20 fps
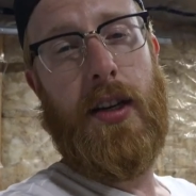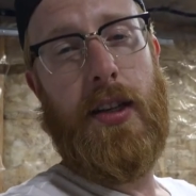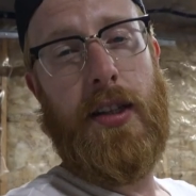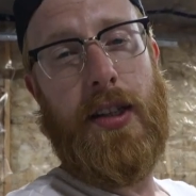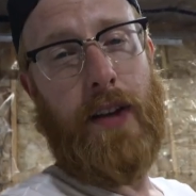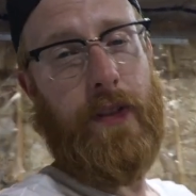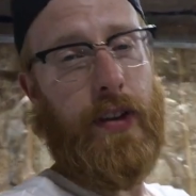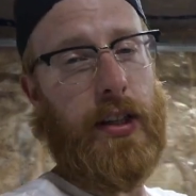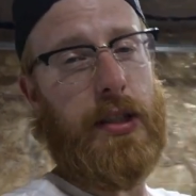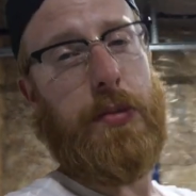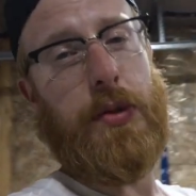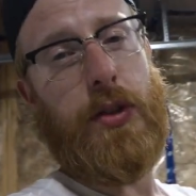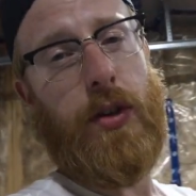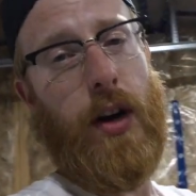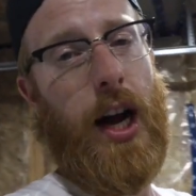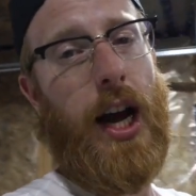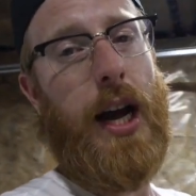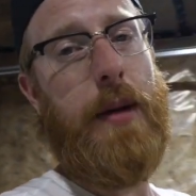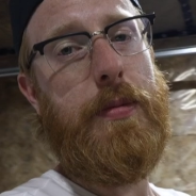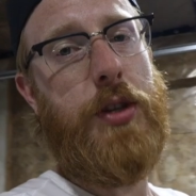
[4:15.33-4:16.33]
Definitely
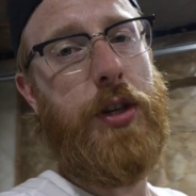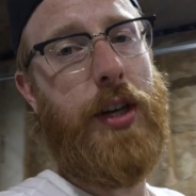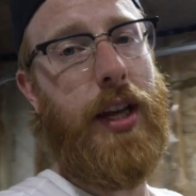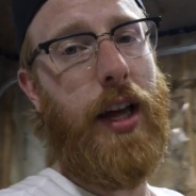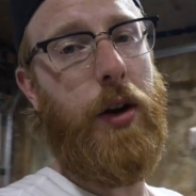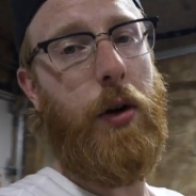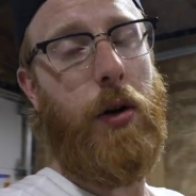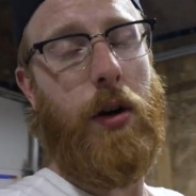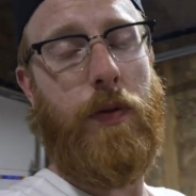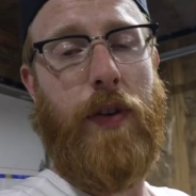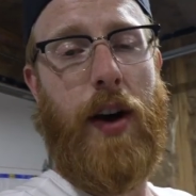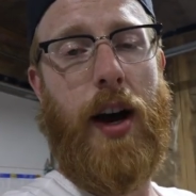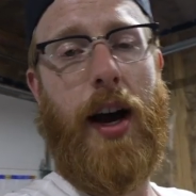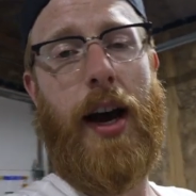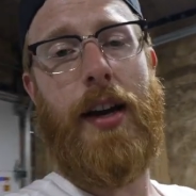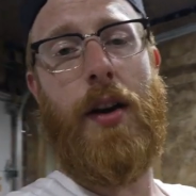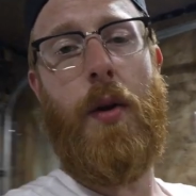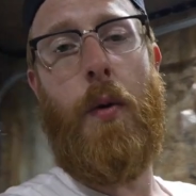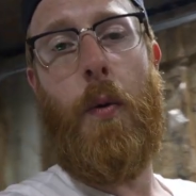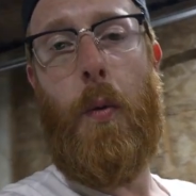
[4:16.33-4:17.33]
subscribe to you get
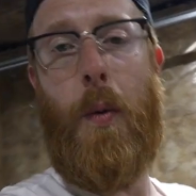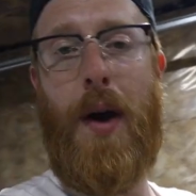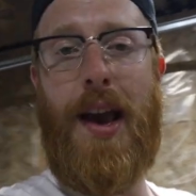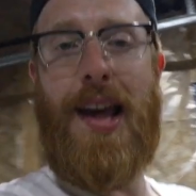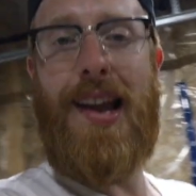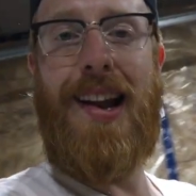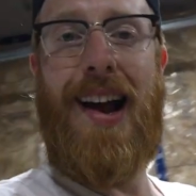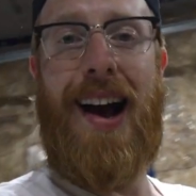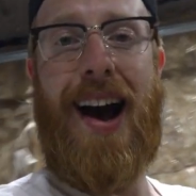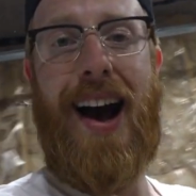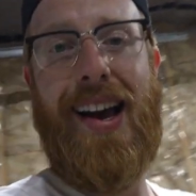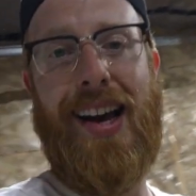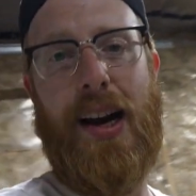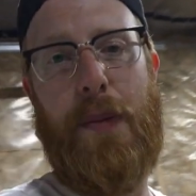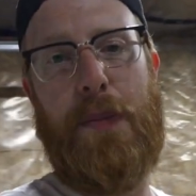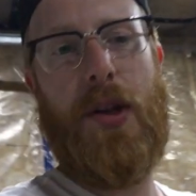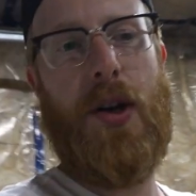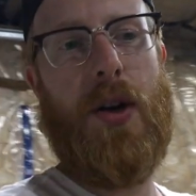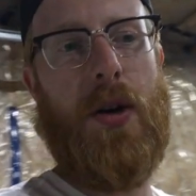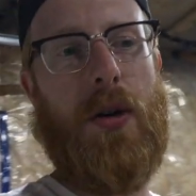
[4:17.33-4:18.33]
notified when I
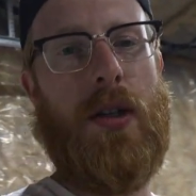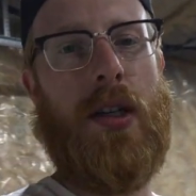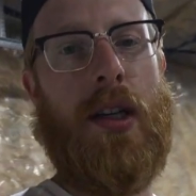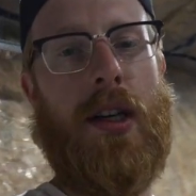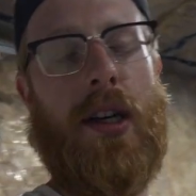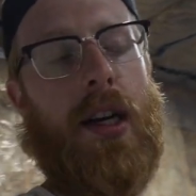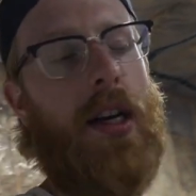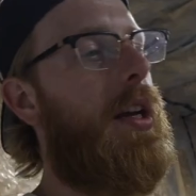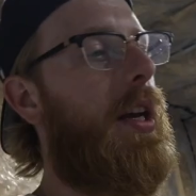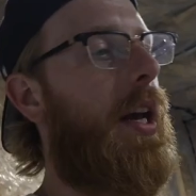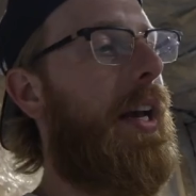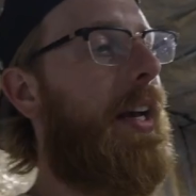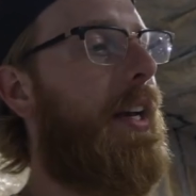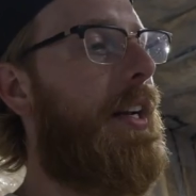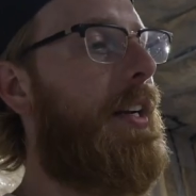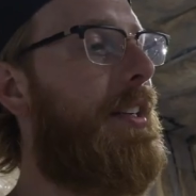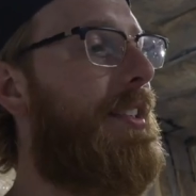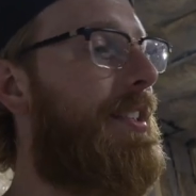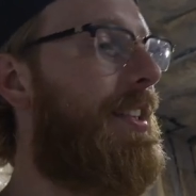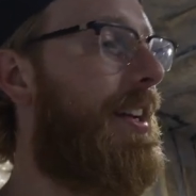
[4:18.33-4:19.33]
upload.
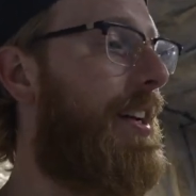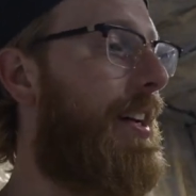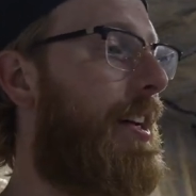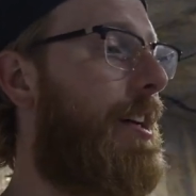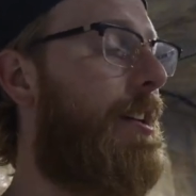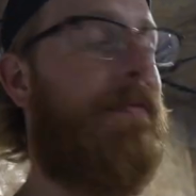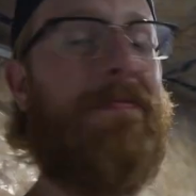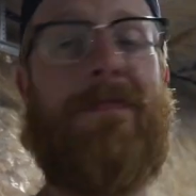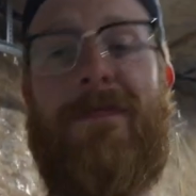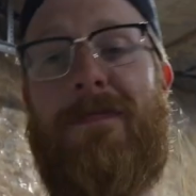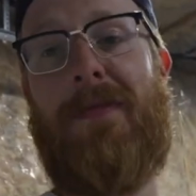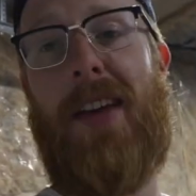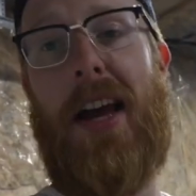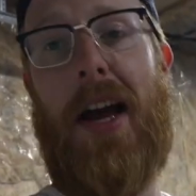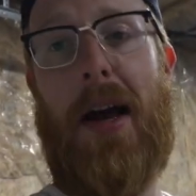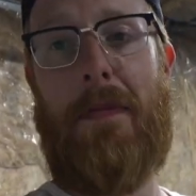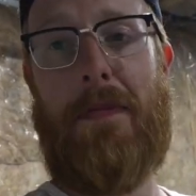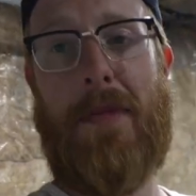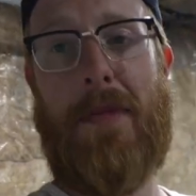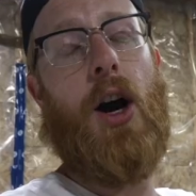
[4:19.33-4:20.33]
And uh,
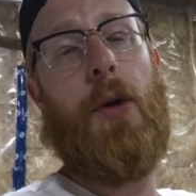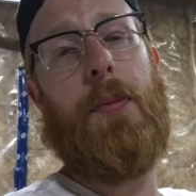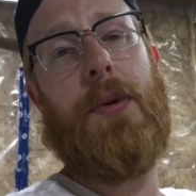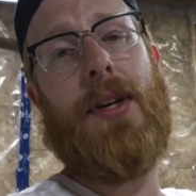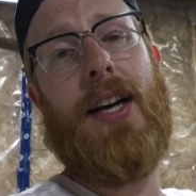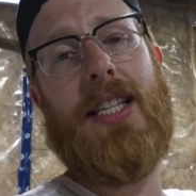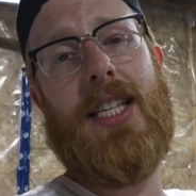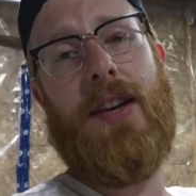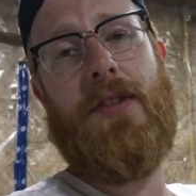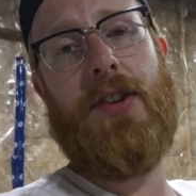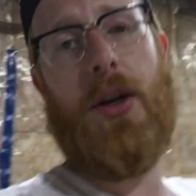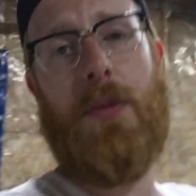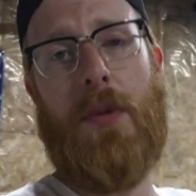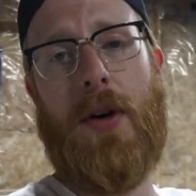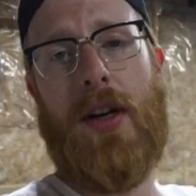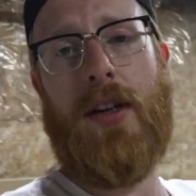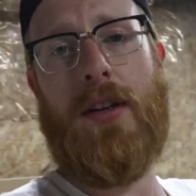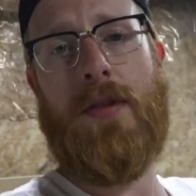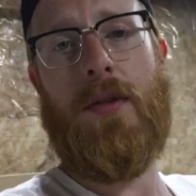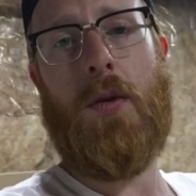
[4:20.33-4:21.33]
yeah, hope you guys have a good
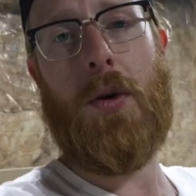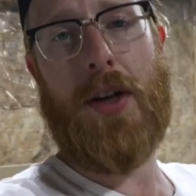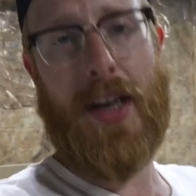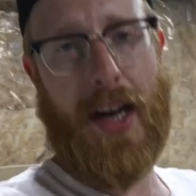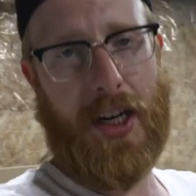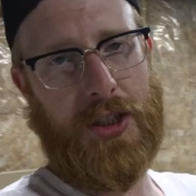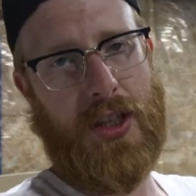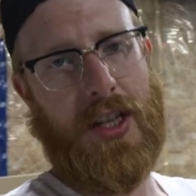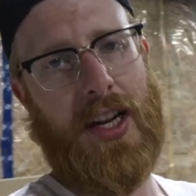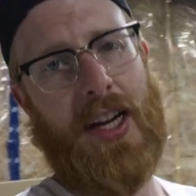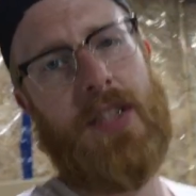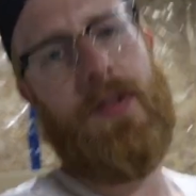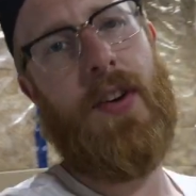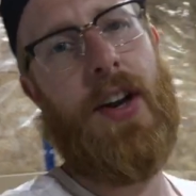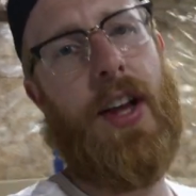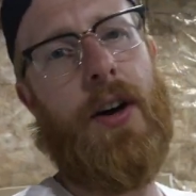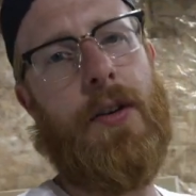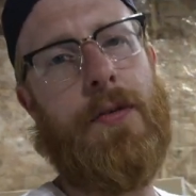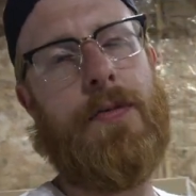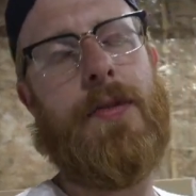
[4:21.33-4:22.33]
one. We'll catch you in the next
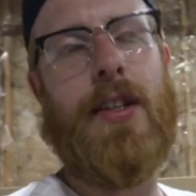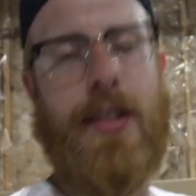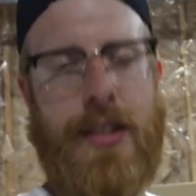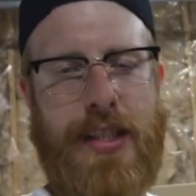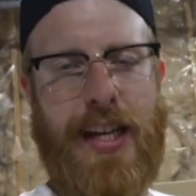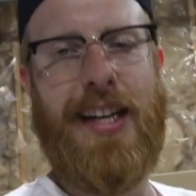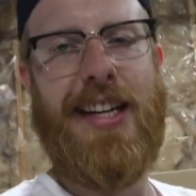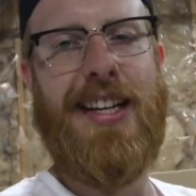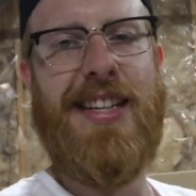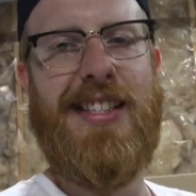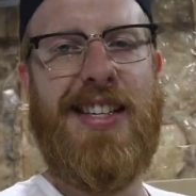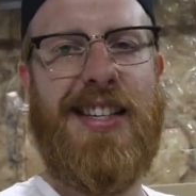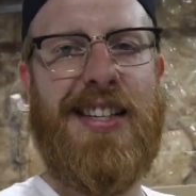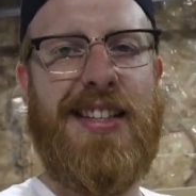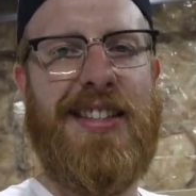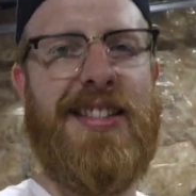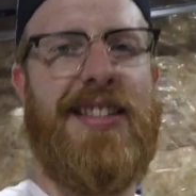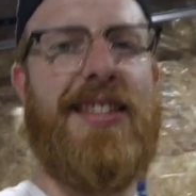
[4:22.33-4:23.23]
video. Take it easy.